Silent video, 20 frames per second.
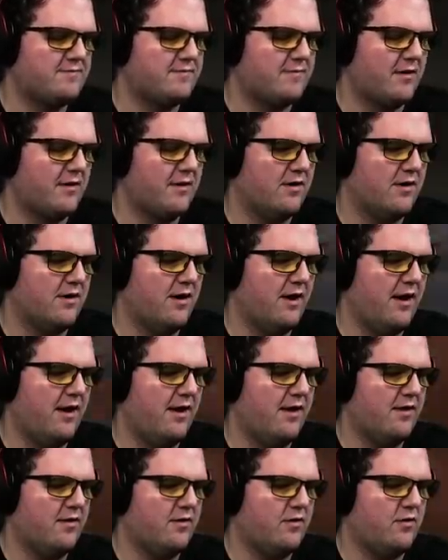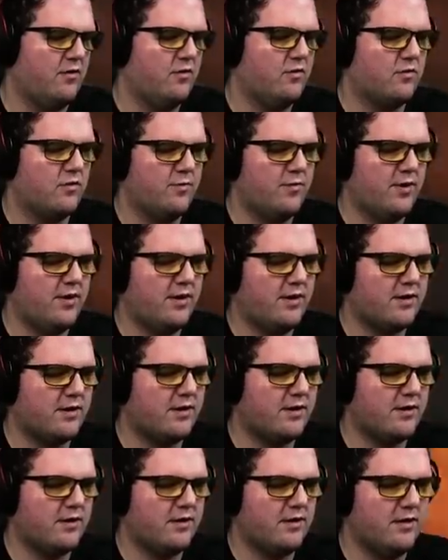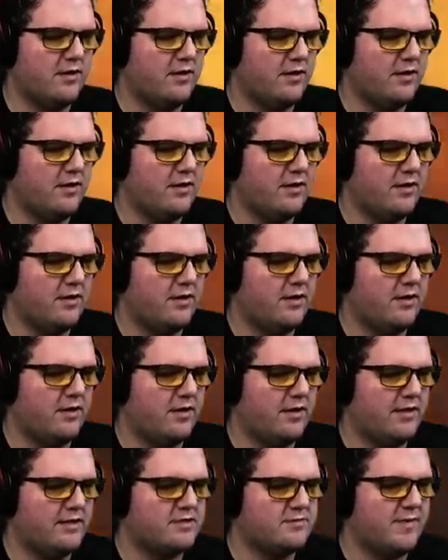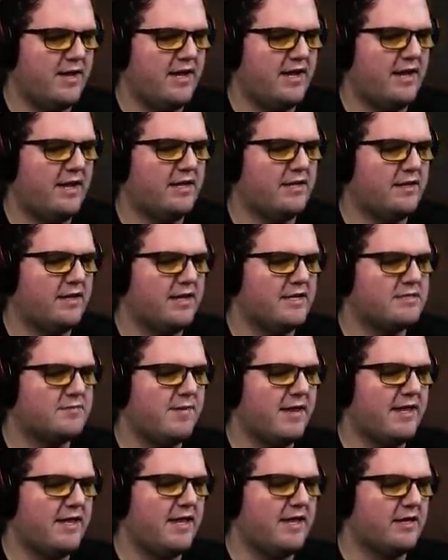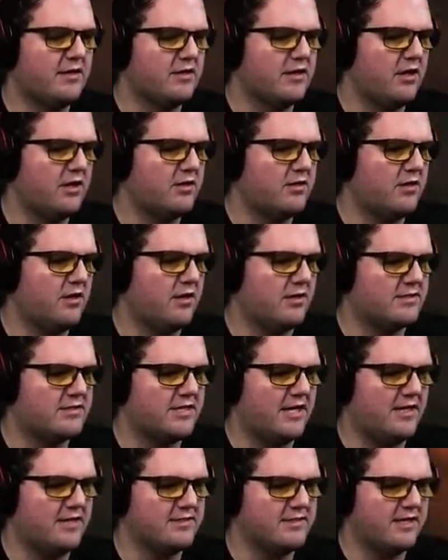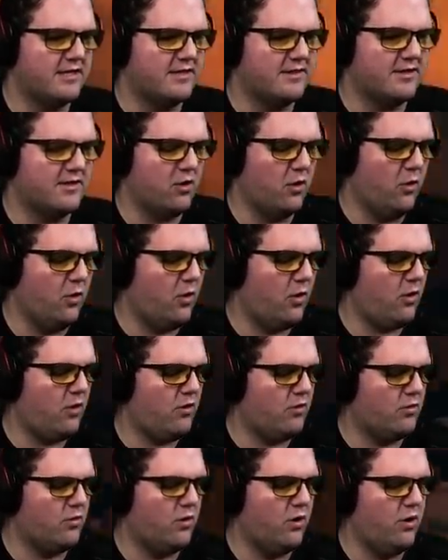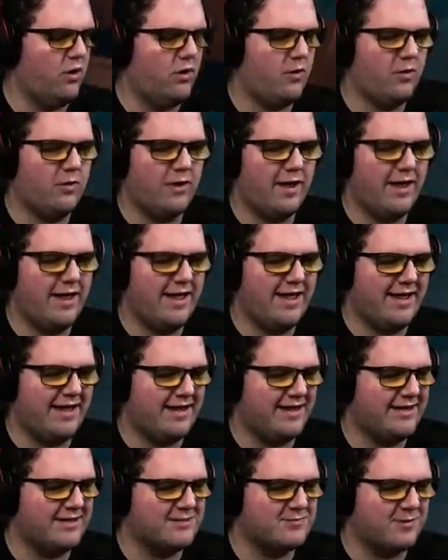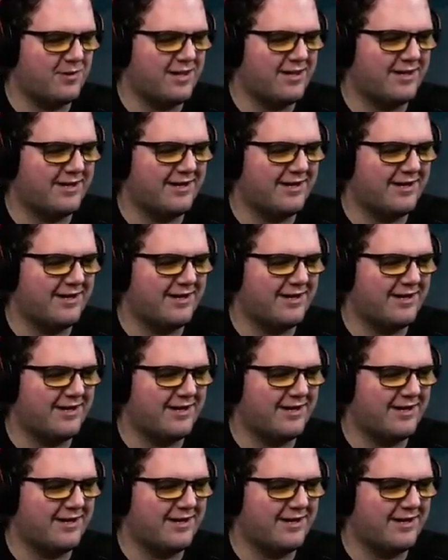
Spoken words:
Alright, hole repaired. It's making glug glug sounds like they're... Oh, hey, there's water.